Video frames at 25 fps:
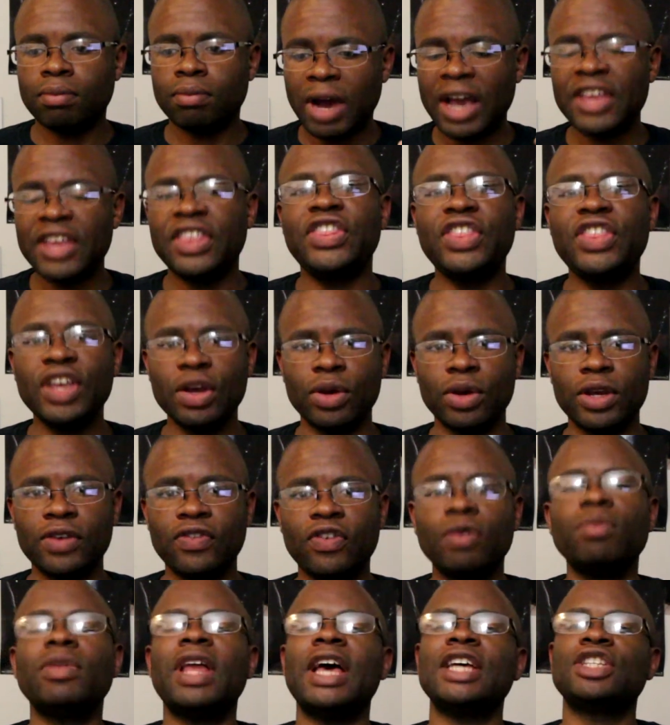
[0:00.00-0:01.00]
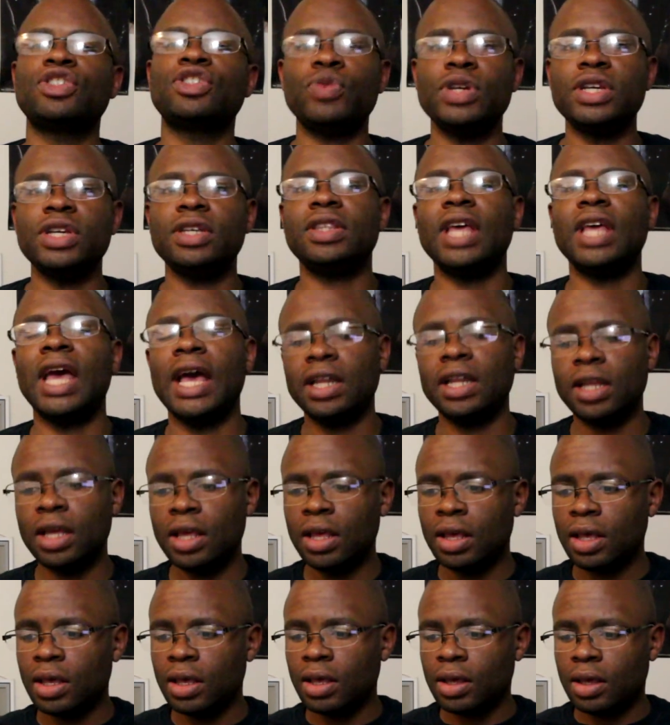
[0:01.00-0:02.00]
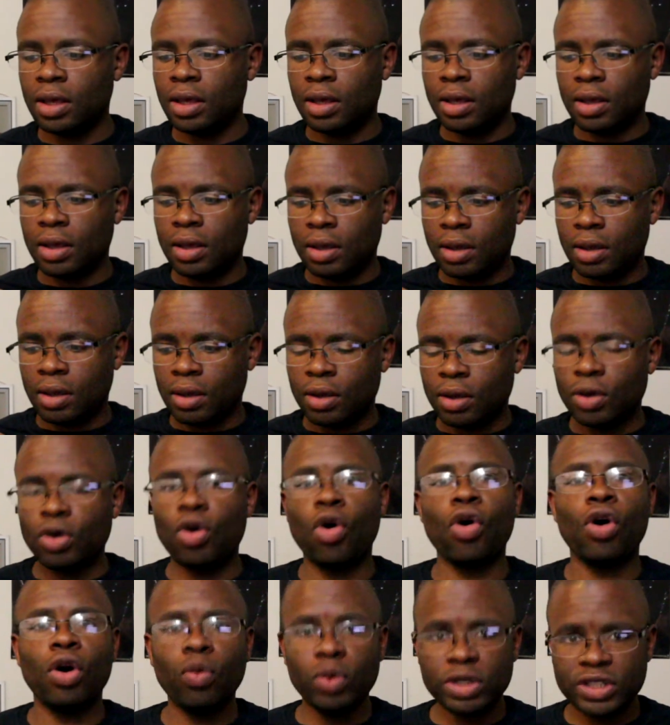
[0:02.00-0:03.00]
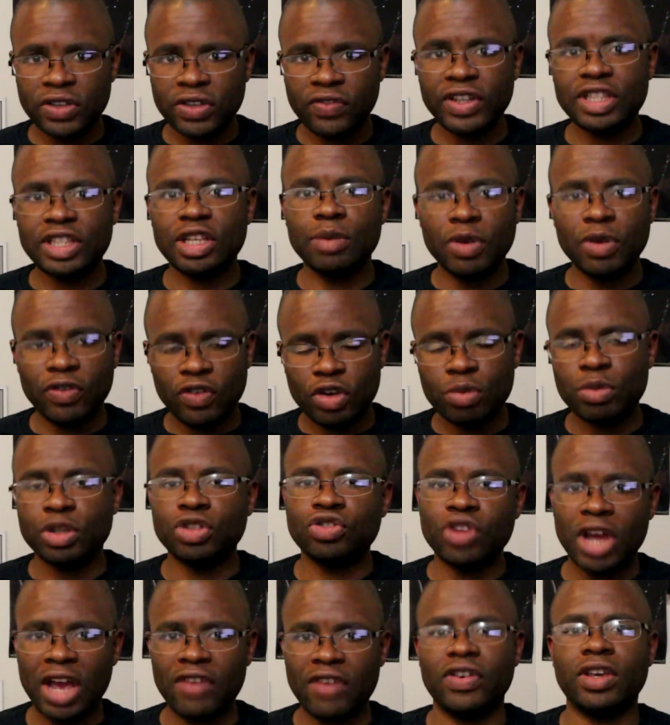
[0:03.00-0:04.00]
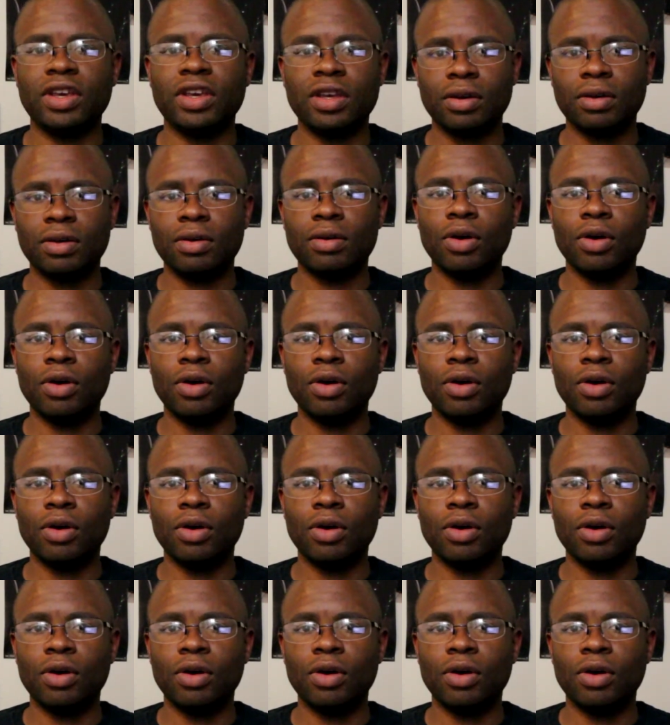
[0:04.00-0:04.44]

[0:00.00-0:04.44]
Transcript: my theory from last week that Cora was a victim of human trafficking,